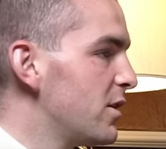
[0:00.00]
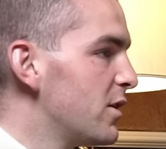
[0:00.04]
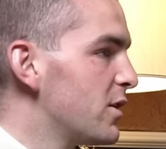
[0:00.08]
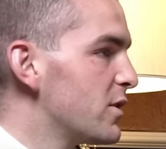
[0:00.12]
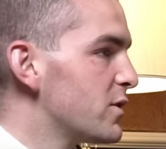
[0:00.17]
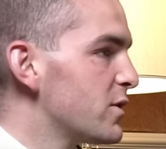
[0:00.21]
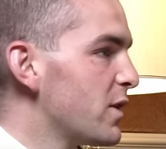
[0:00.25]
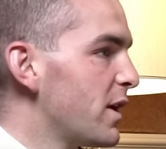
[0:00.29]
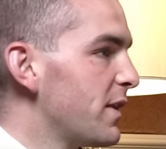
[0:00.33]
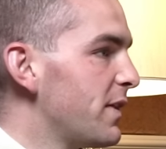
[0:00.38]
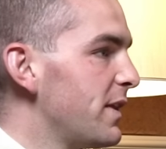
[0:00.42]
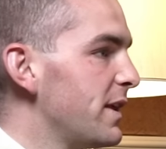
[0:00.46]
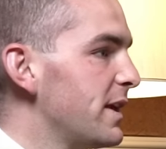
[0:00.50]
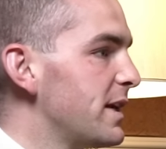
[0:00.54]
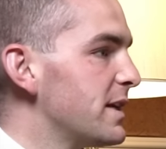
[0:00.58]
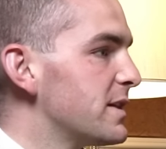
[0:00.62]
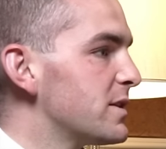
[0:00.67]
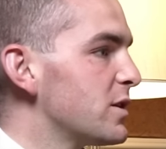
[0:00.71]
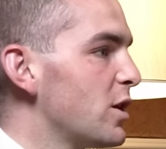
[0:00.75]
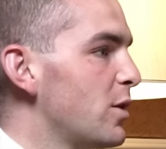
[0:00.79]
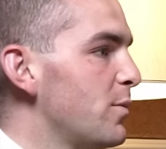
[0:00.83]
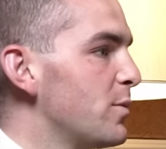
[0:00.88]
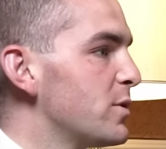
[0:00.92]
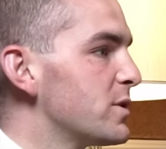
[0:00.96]
So I think it's
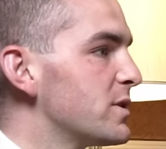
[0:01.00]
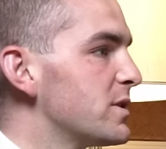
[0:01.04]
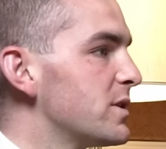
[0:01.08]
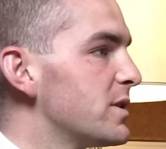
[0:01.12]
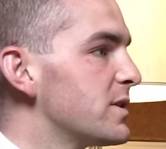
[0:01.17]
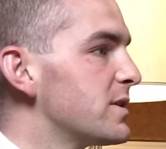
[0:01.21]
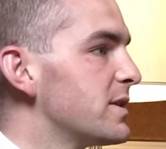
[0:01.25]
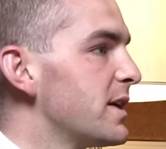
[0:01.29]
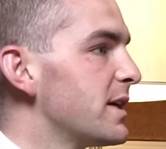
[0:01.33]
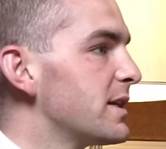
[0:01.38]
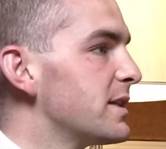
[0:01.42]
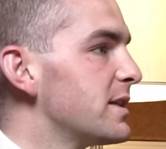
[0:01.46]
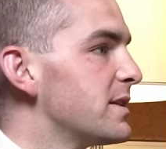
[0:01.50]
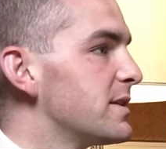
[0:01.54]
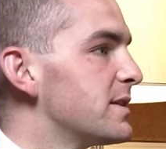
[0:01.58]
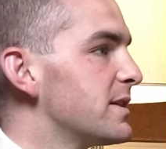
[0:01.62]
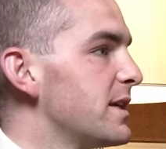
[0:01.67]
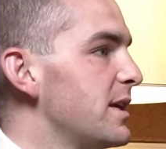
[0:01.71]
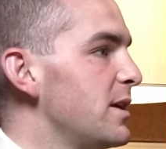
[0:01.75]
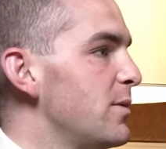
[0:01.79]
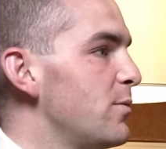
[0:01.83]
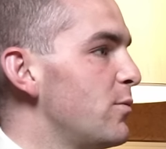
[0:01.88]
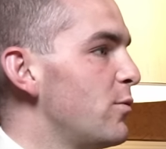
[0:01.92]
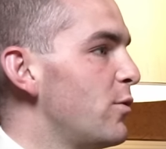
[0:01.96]
almost just like the
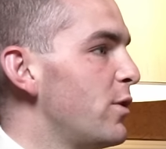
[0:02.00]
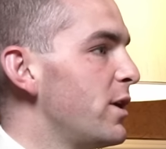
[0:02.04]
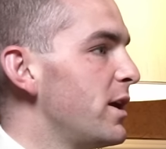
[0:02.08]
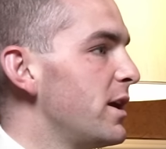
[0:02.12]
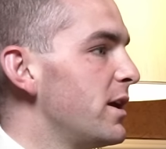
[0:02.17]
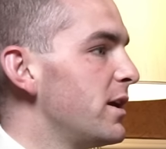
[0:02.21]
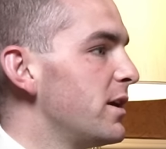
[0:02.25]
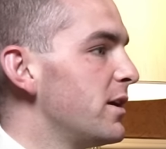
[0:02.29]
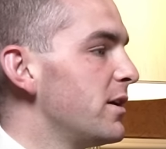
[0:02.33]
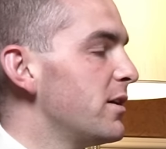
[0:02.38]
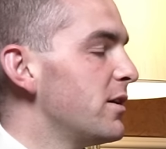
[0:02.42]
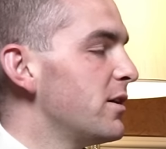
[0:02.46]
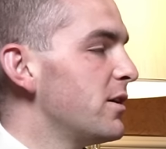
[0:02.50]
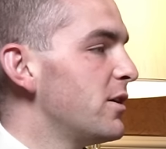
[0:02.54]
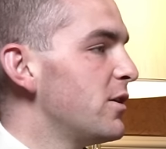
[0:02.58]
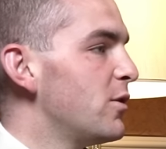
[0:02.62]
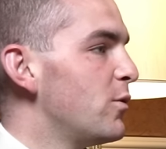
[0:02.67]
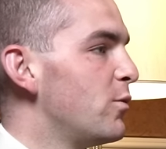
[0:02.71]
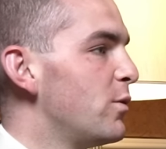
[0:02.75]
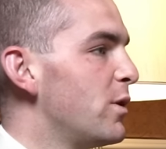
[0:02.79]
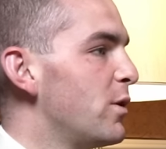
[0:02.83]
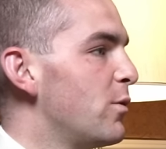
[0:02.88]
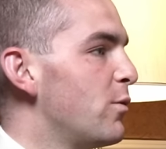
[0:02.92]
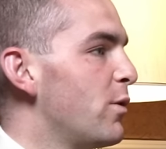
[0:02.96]
same way
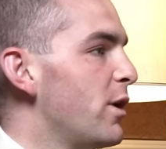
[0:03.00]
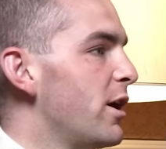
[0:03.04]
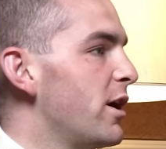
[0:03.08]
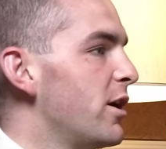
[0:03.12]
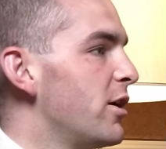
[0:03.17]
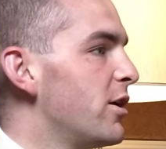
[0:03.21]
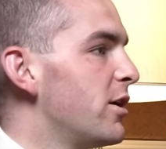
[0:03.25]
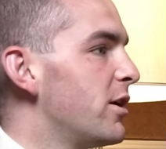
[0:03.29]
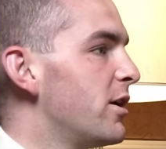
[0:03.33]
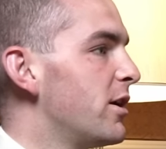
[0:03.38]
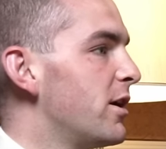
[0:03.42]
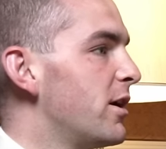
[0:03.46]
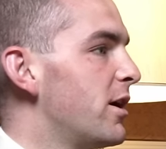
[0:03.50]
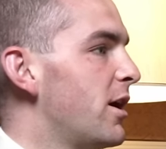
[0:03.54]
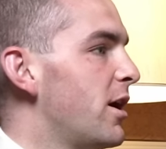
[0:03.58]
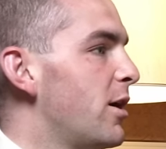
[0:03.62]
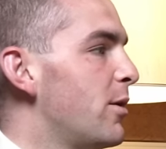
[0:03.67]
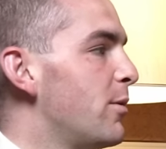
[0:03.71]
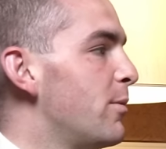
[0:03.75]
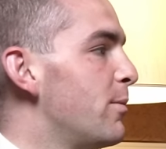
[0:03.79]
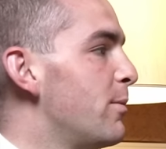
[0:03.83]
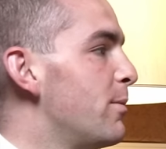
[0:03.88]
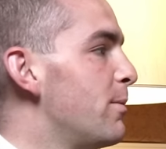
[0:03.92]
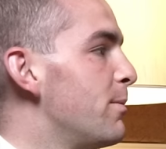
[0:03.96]
we wear
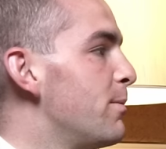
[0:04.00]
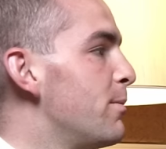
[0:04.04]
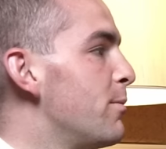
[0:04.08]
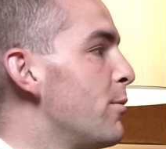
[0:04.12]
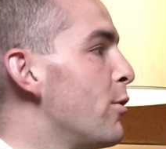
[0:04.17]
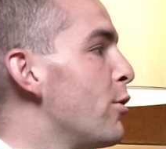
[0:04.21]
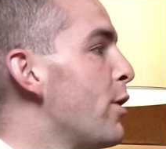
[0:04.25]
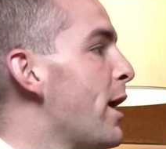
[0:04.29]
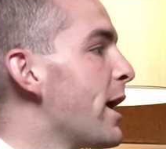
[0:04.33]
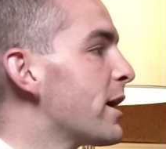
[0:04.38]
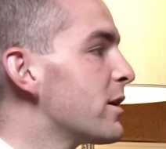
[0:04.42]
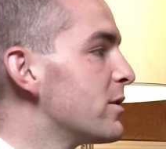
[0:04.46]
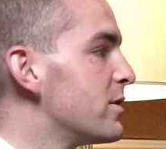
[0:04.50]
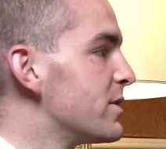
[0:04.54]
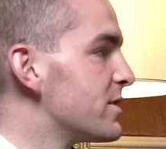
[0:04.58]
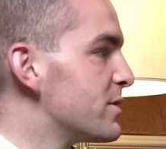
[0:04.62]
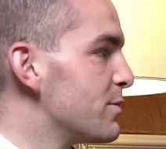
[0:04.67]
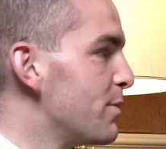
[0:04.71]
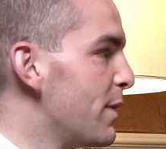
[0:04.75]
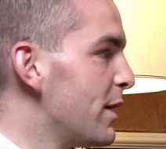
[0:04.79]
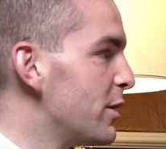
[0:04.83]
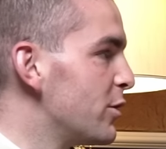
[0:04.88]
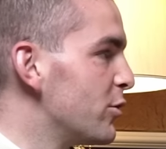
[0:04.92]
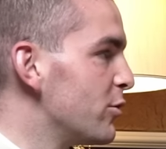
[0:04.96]
a miraculous
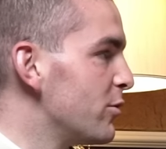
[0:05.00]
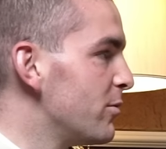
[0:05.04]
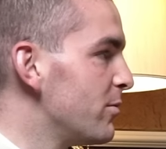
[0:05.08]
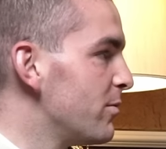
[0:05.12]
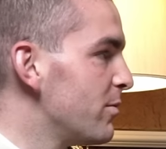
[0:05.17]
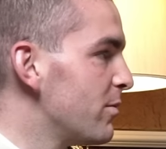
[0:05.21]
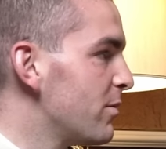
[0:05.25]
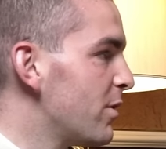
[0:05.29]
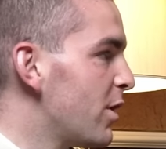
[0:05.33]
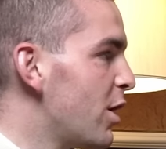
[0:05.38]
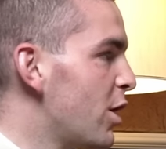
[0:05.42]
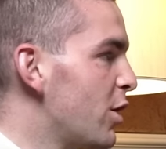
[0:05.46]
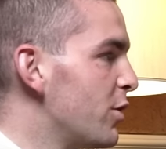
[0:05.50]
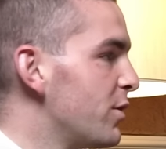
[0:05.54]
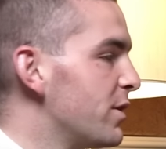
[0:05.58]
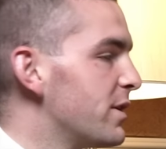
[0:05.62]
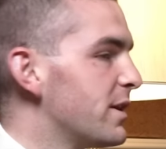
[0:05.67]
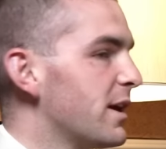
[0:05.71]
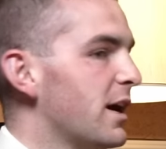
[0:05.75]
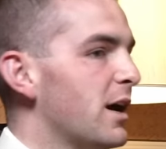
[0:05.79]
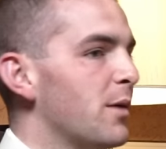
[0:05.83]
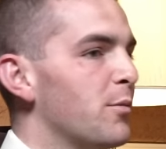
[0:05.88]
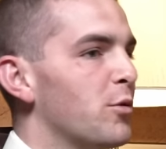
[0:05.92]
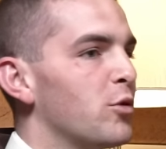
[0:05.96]
medal all the
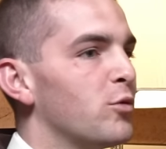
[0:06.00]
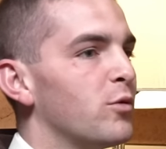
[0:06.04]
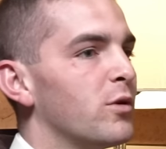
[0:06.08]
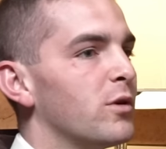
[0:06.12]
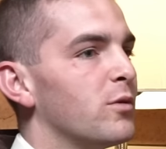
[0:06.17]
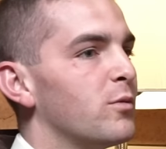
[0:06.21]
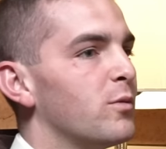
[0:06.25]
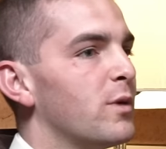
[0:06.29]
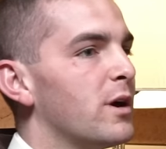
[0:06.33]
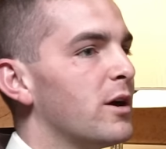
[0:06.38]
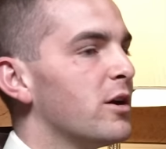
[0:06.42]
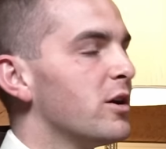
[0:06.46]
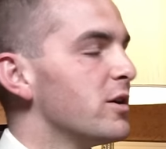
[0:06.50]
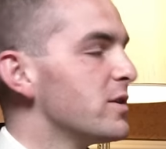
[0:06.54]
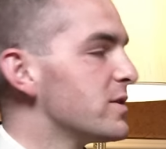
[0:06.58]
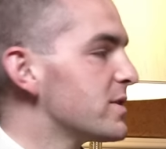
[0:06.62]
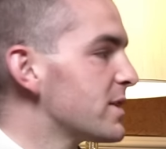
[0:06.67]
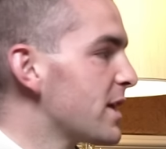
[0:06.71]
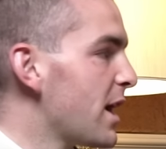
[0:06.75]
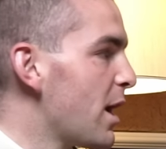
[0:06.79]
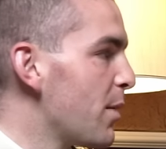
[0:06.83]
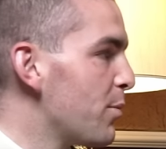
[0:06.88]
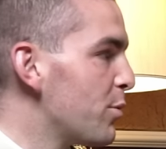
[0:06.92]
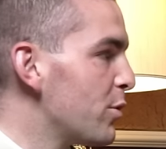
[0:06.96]
time, or we wear a
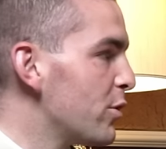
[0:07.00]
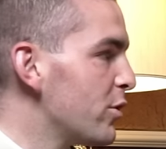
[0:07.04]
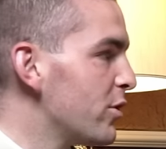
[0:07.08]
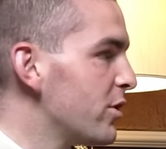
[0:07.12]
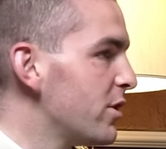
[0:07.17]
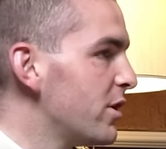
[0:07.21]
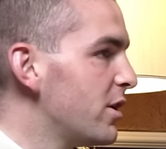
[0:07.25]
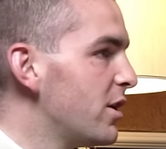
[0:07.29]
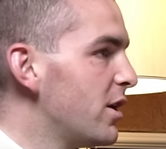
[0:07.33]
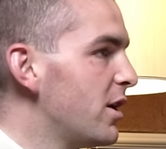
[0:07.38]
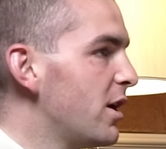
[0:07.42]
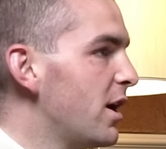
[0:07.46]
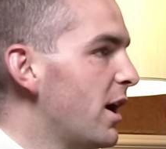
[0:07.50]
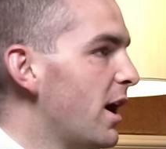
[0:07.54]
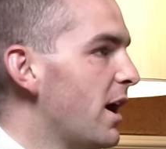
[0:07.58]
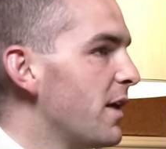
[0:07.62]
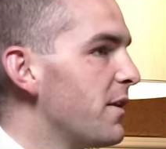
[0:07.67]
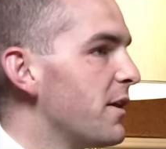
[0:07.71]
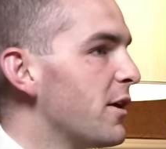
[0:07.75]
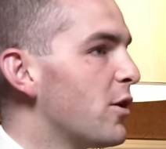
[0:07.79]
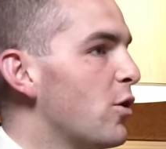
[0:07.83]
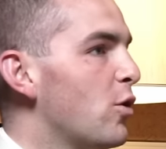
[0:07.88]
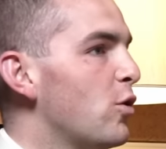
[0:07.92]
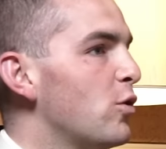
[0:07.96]
scapular. I
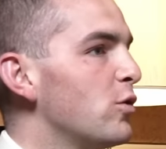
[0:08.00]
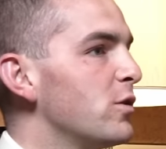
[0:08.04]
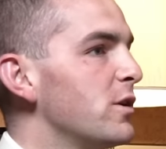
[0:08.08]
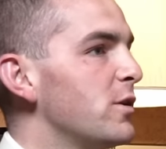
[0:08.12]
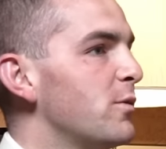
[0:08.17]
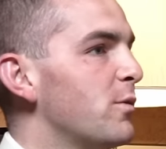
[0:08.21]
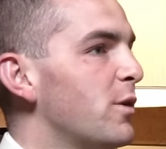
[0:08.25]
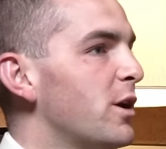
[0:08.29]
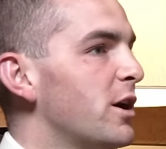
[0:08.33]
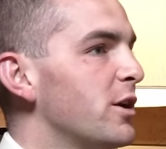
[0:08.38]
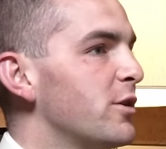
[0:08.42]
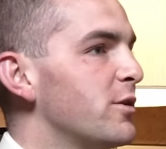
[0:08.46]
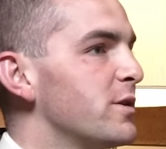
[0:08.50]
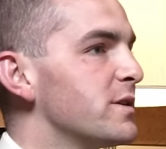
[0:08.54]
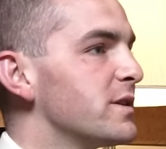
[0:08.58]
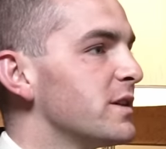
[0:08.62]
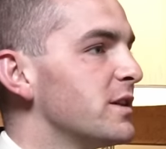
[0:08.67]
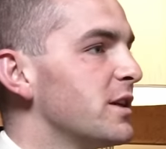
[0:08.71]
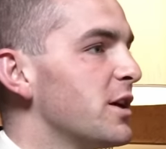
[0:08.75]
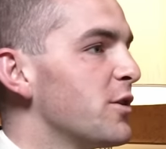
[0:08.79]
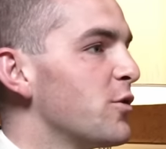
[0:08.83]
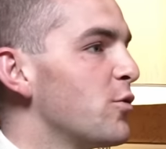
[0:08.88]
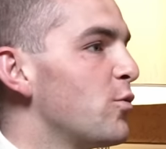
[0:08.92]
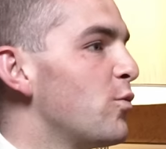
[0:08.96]
think holy water is
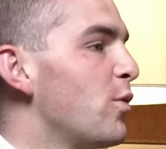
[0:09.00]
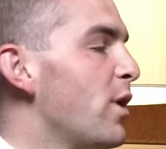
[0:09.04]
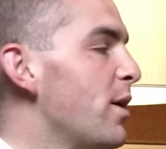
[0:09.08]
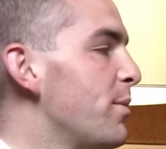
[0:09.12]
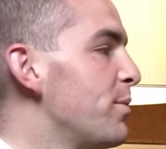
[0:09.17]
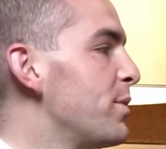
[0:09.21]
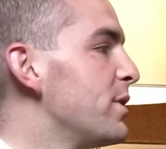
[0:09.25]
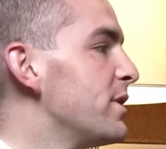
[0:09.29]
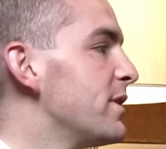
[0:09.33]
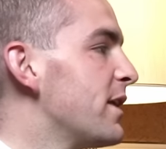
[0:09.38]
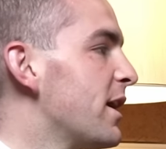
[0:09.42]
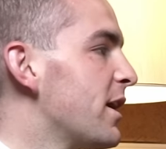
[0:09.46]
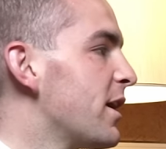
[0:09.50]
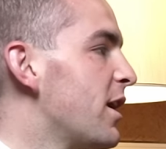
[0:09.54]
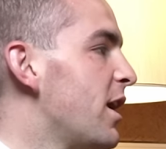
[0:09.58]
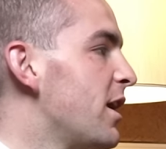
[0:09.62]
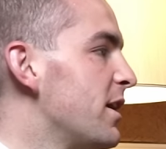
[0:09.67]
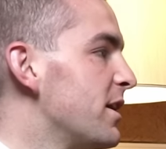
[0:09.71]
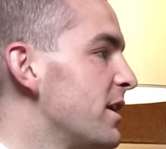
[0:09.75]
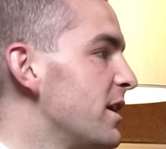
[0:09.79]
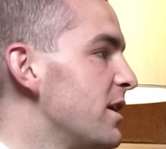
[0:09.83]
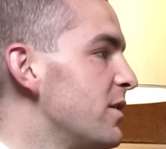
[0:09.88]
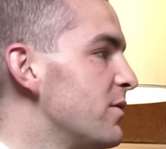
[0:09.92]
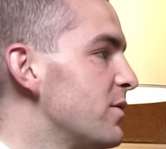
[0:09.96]
another weapon that
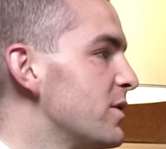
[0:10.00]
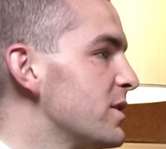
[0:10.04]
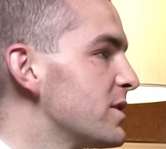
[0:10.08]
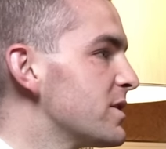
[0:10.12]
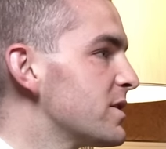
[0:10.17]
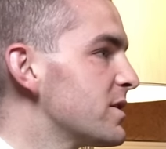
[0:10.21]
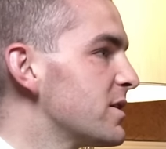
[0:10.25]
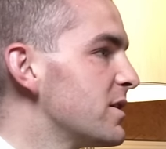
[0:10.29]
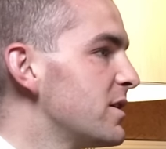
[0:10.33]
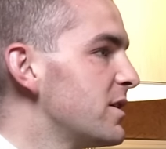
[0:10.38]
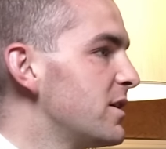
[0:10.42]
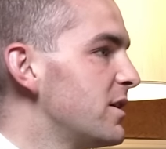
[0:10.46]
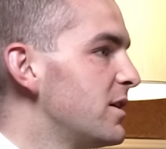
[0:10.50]
God gave us.